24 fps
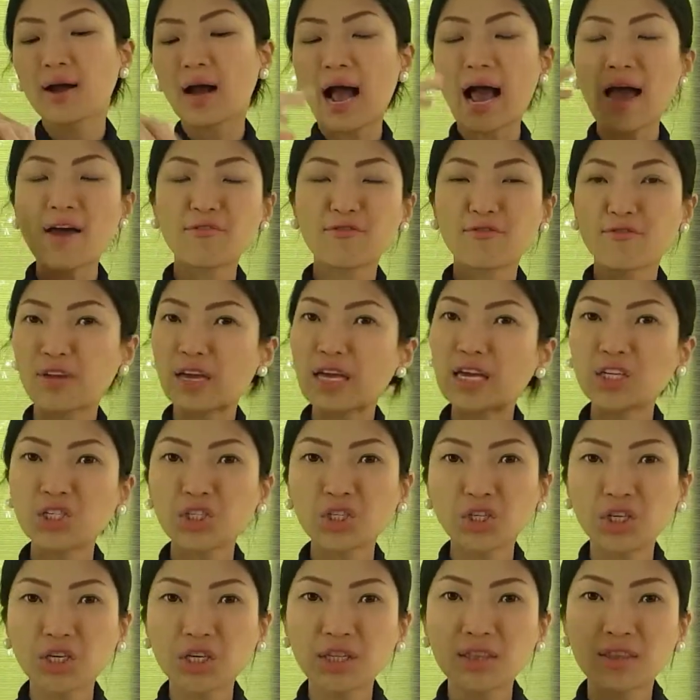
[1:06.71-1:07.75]
I have
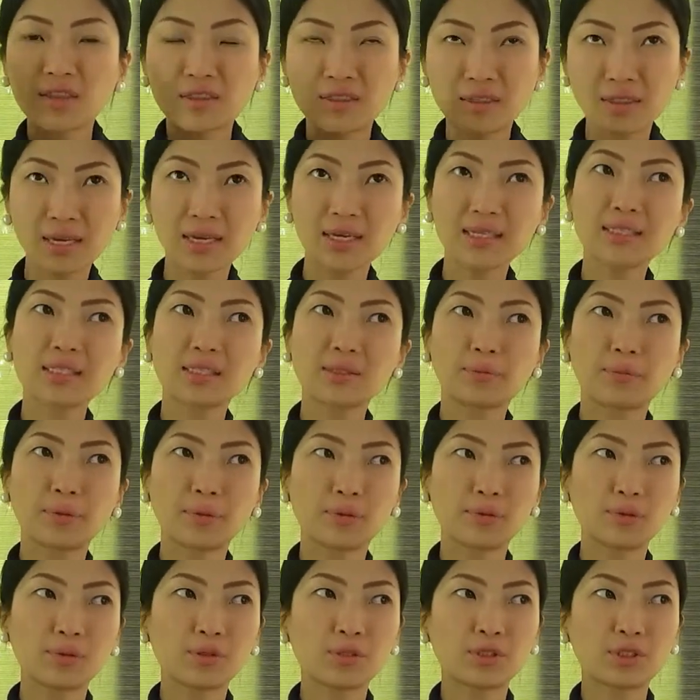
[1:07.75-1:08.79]
featured this
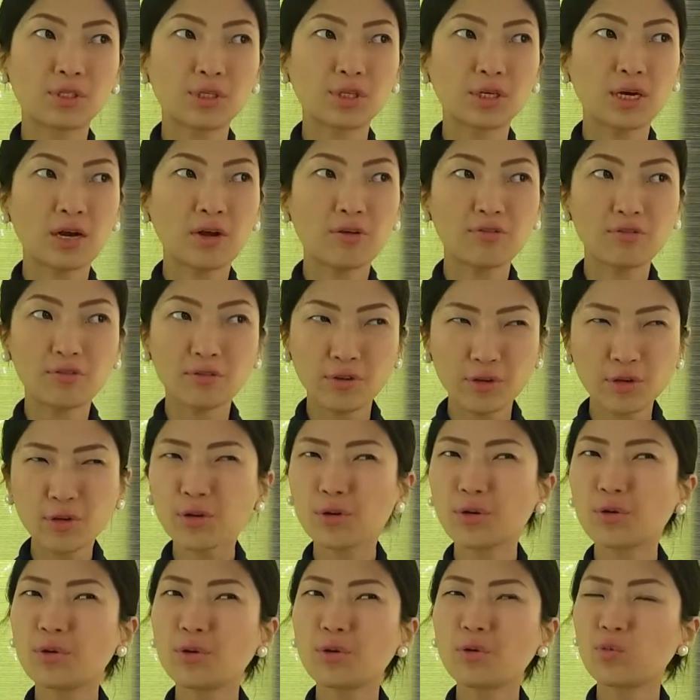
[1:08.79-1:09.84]
producer a
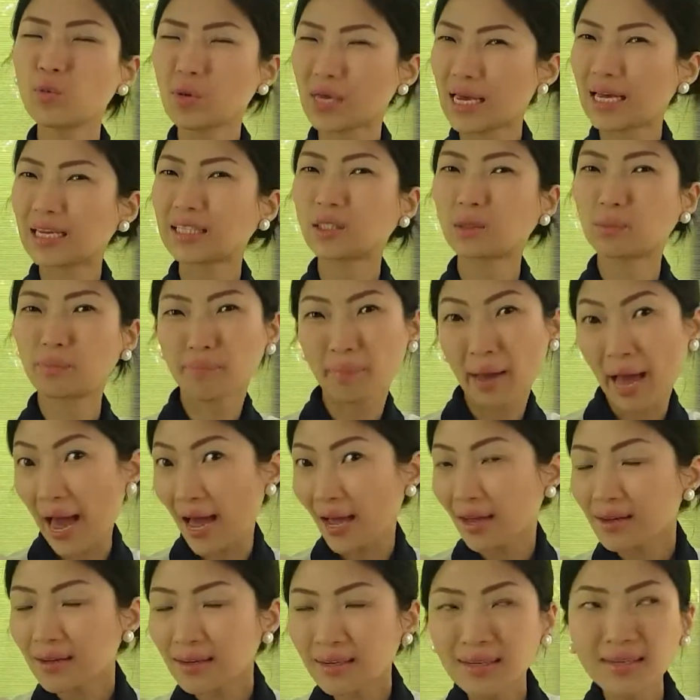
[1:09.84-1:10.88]
few weeks
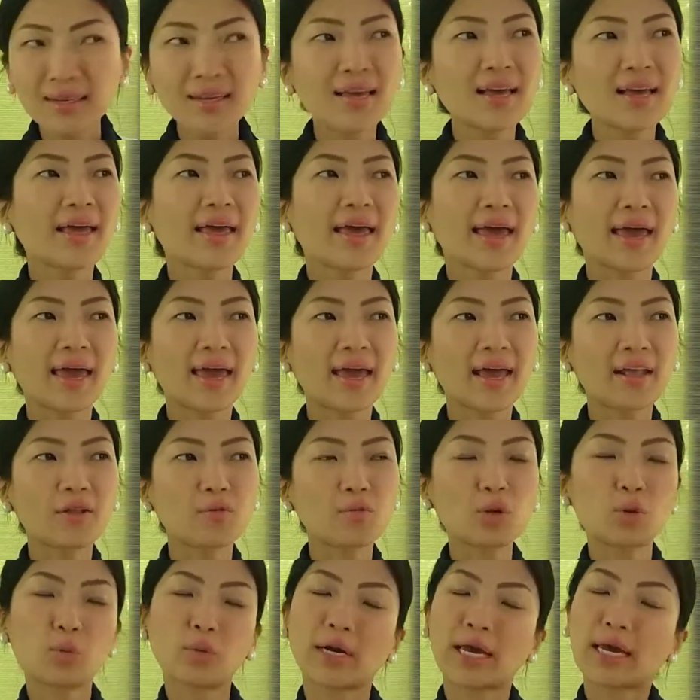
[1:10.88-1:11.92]
back, and
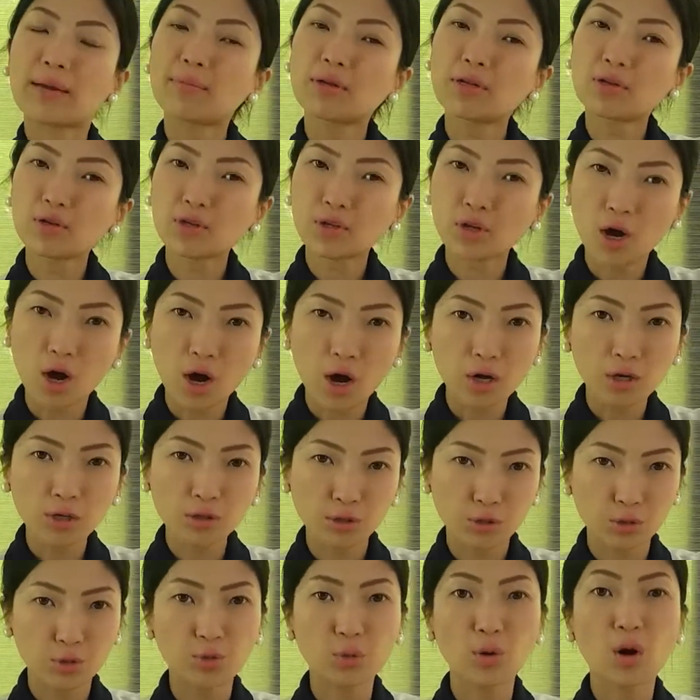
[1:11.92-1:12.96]
we were able to
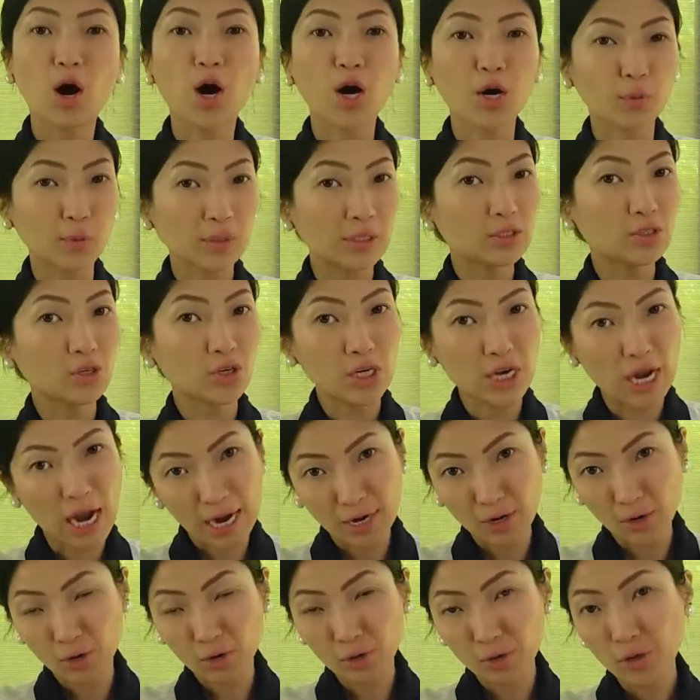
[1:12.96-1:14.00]
talk to Arwin
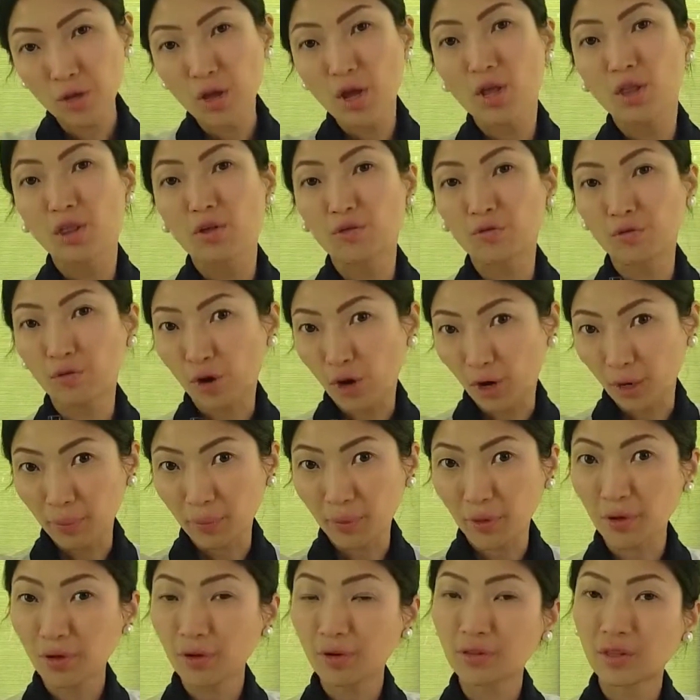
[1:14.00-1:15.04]
Soriano, the
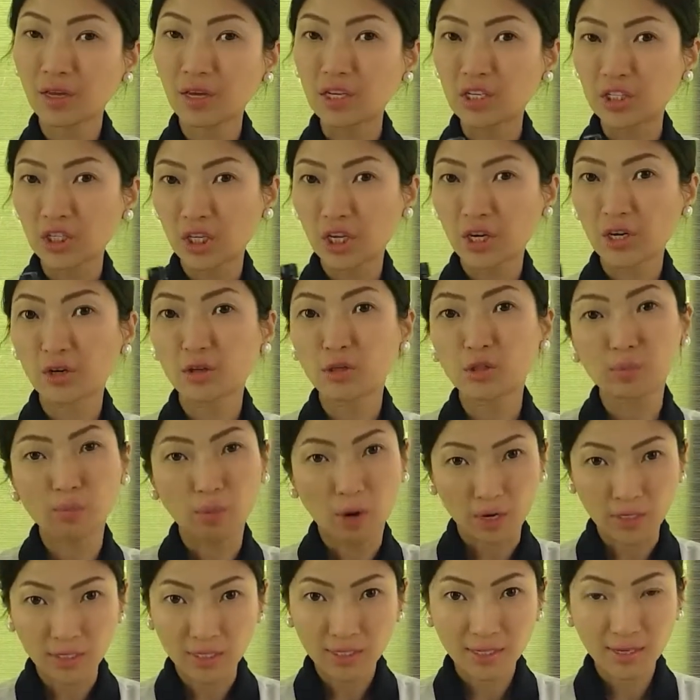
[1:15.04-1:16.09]
farmer or the engineer who's
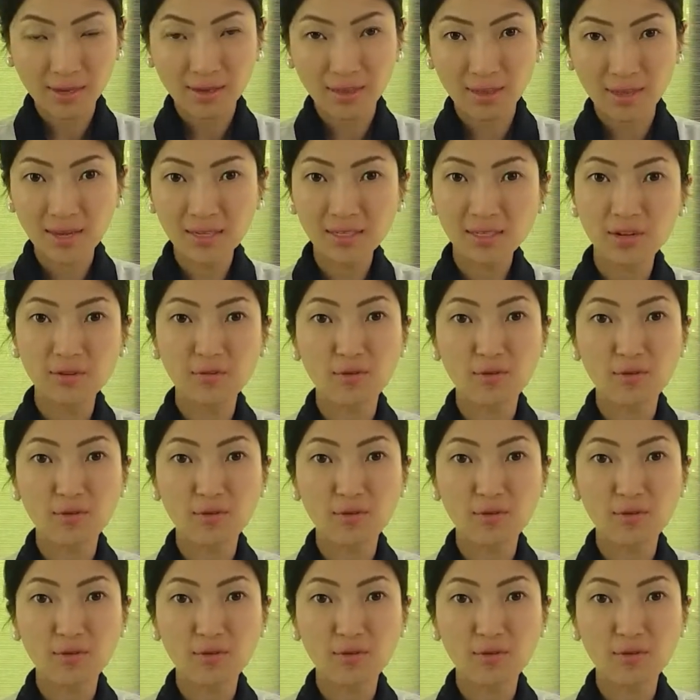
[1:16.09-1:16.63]
processing this.